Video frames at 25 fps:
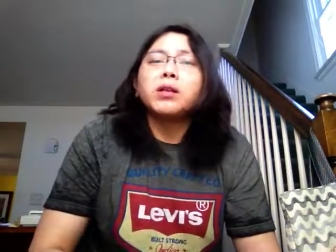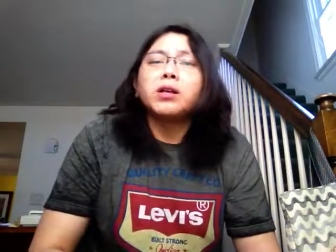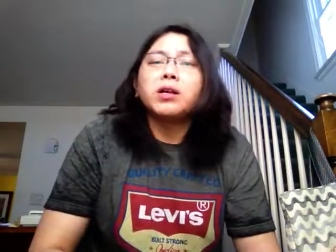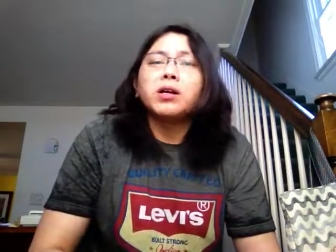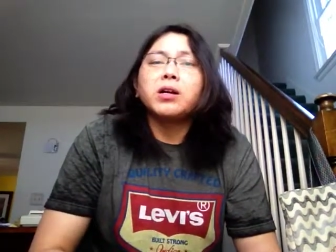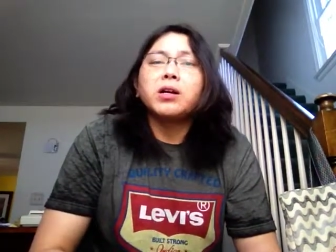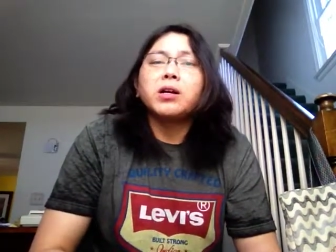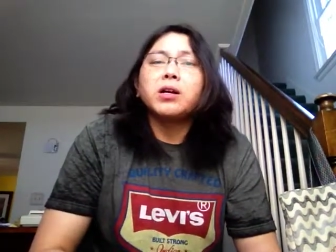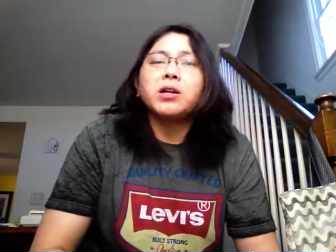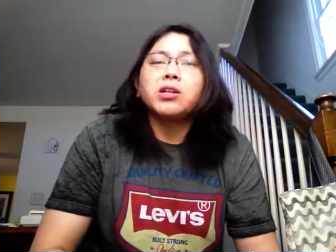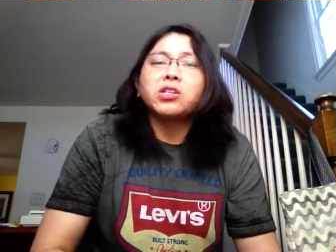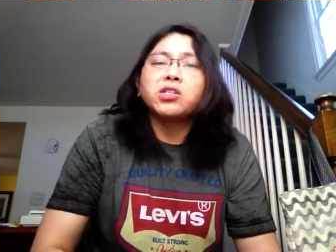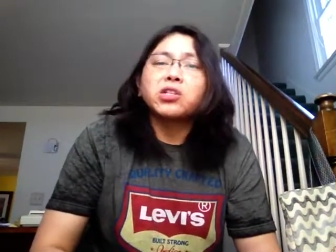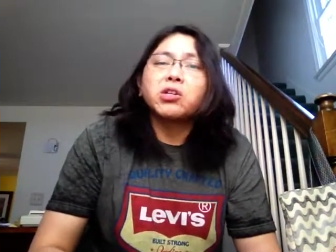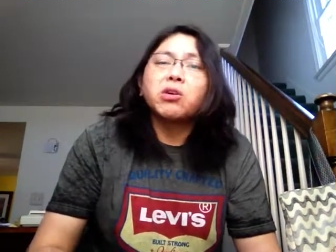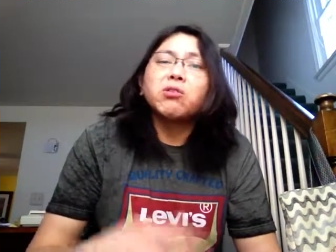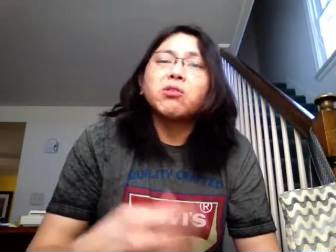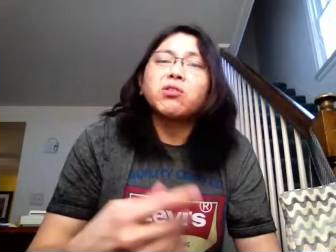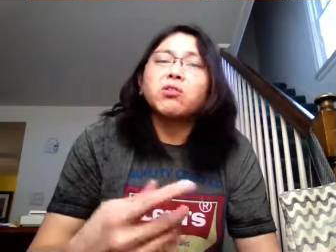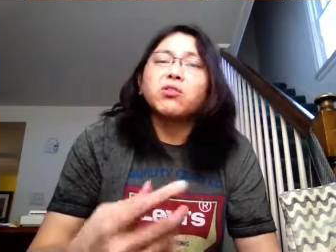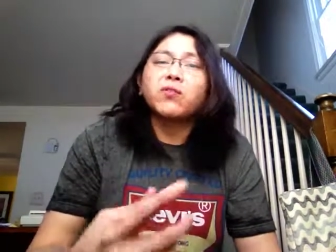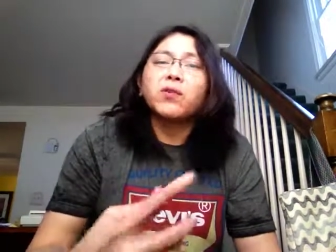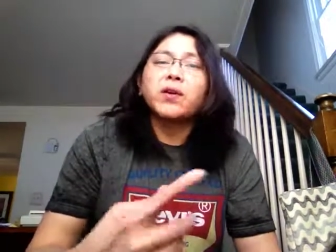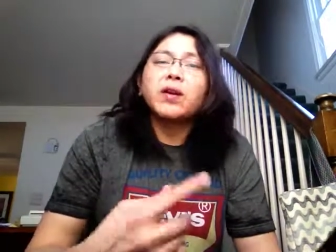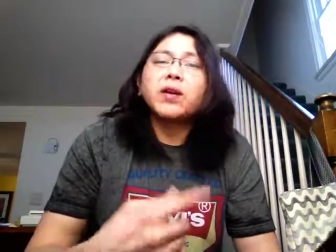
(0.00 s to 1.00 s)
Uh, share
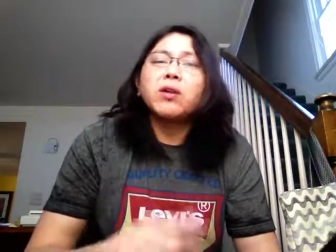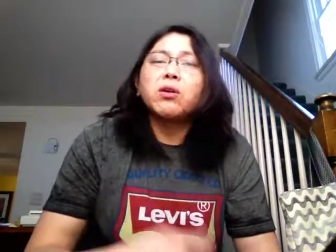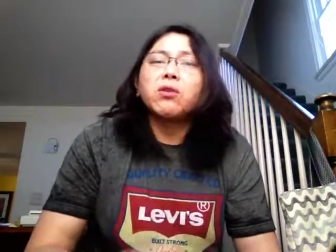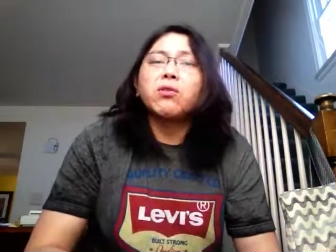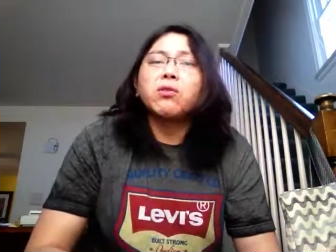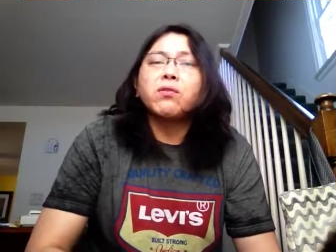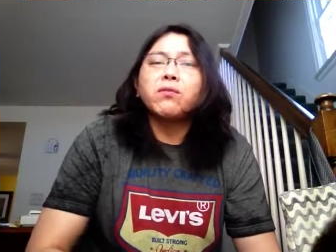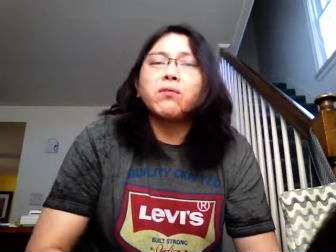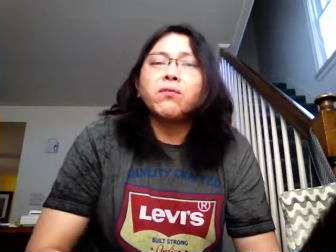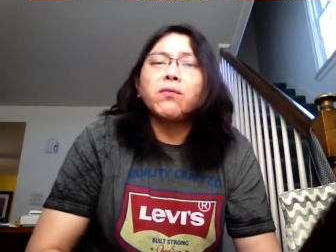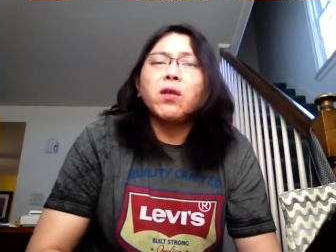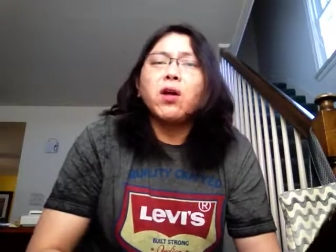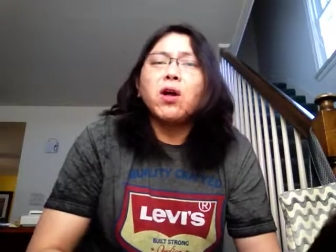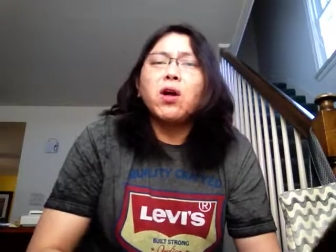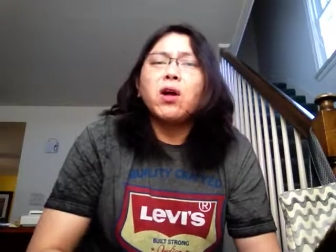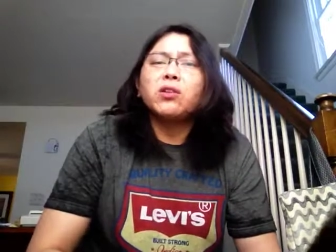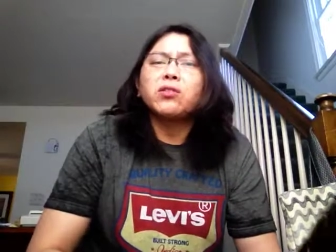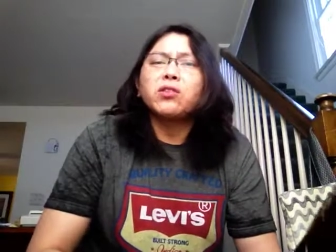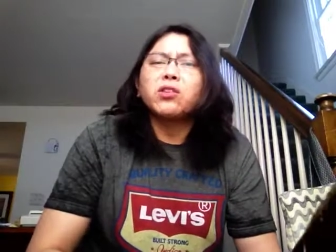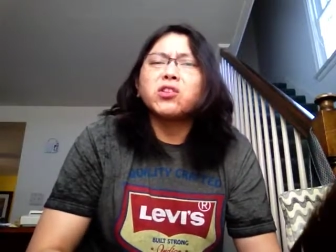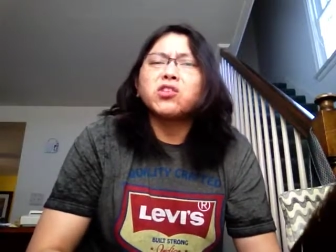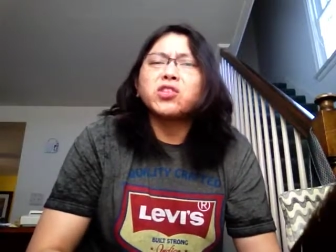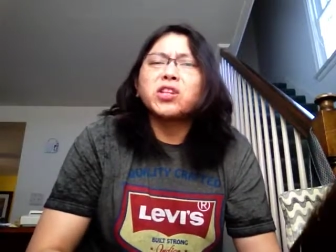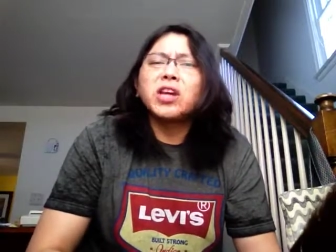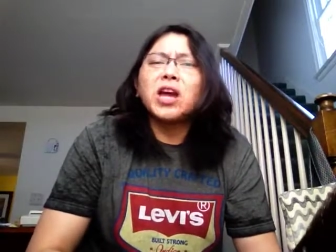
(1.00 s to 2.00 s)
this video, the
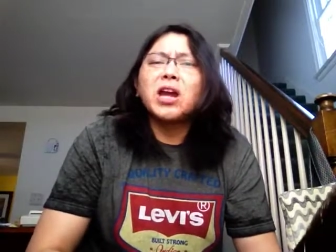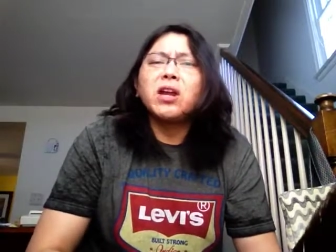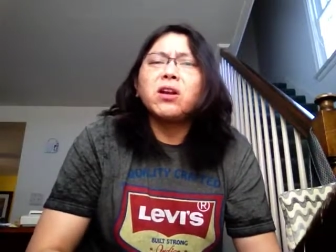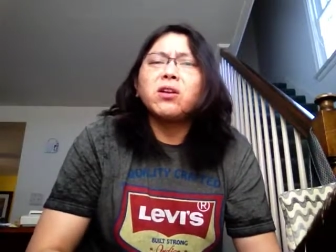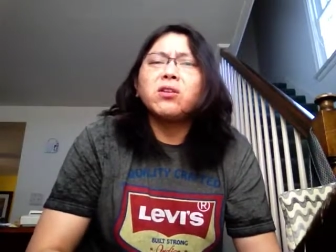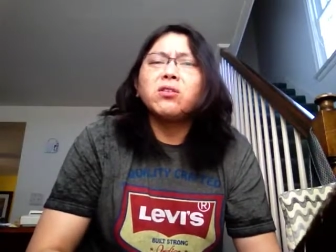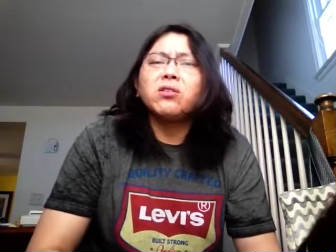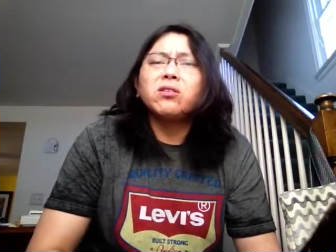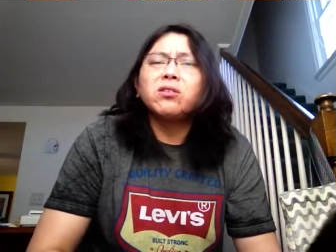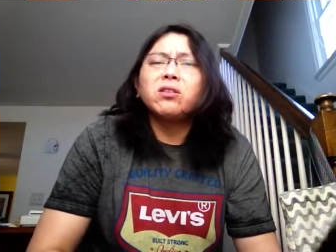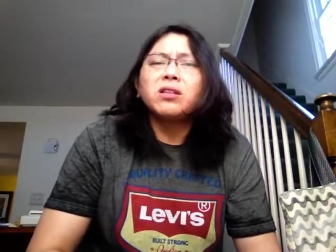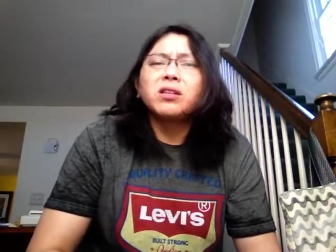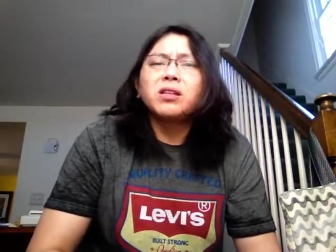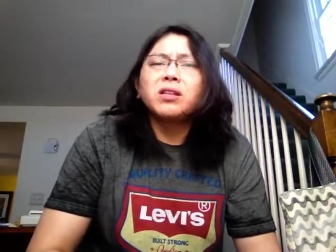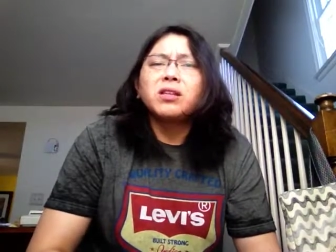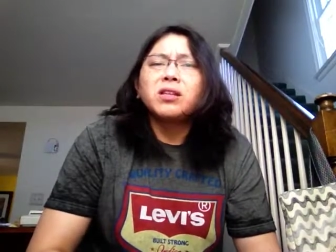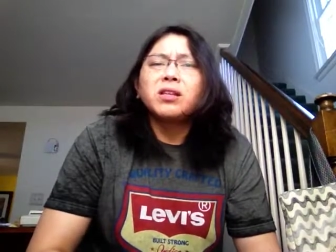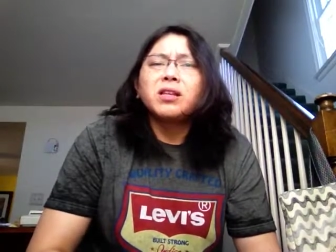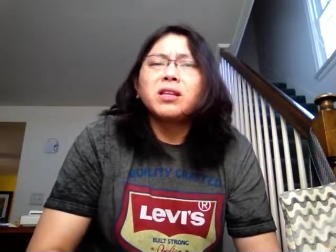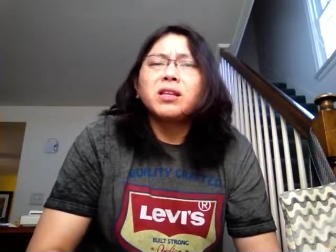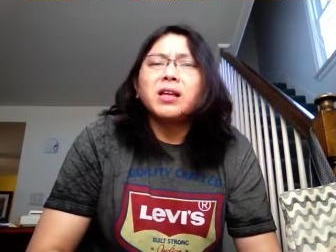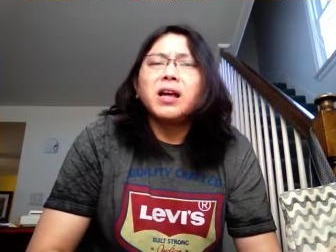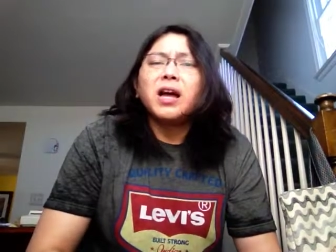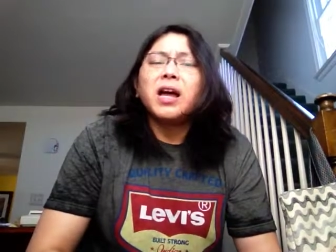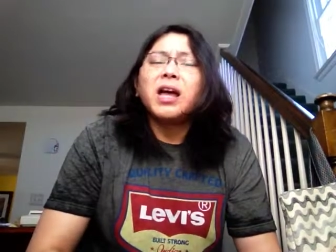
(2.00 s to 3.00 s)
vlog, the channel.
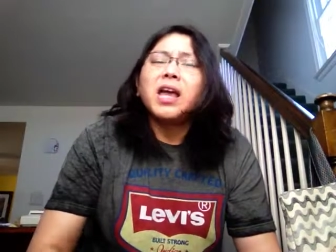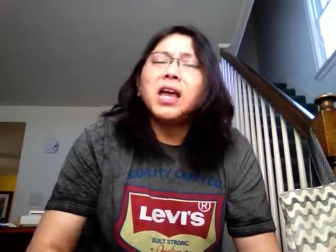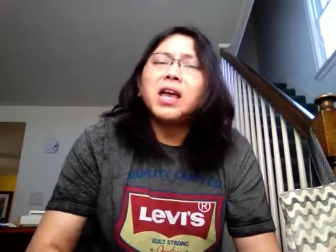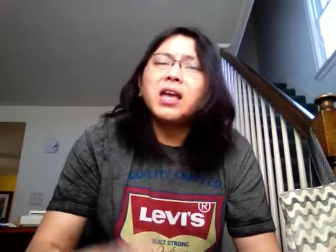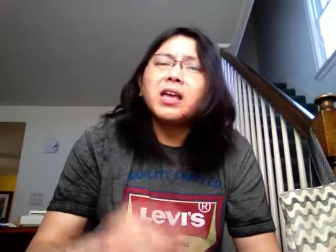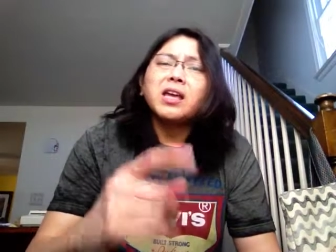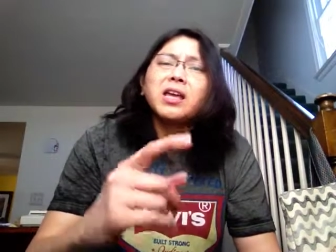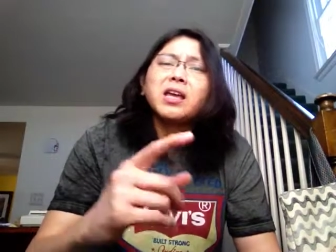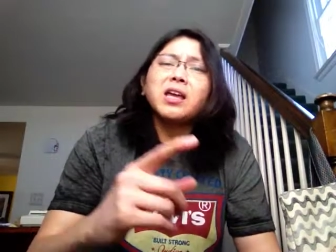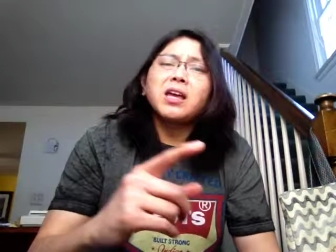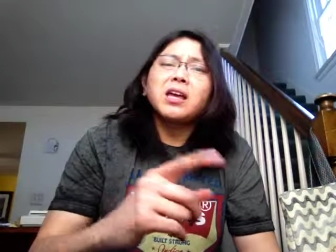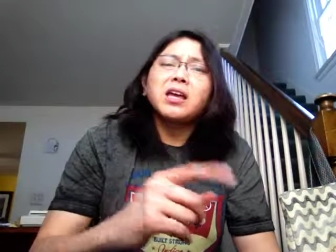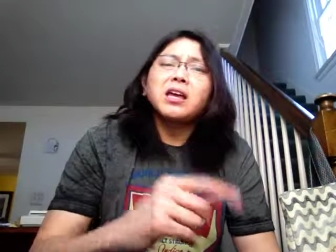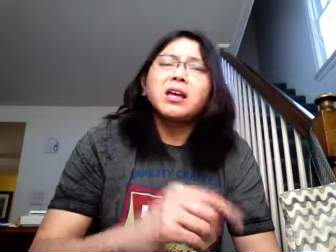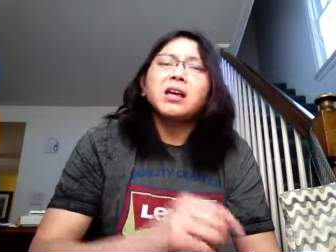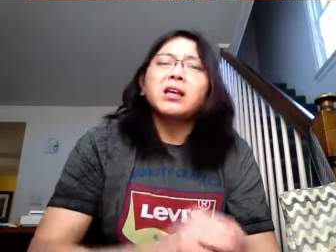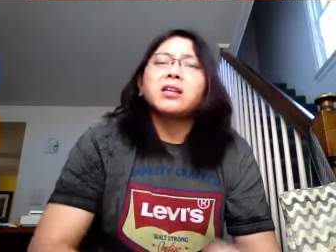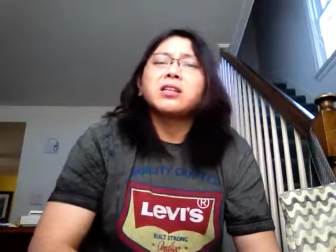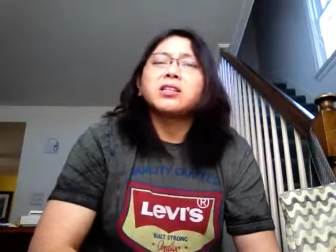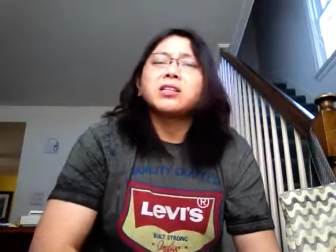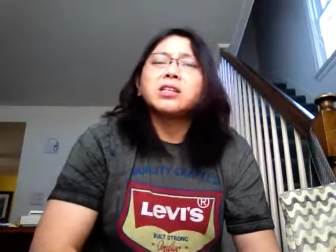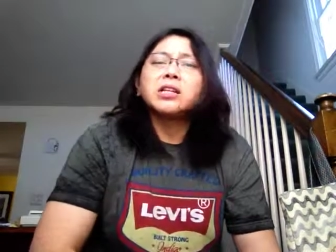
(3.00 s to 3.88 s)
Yeah,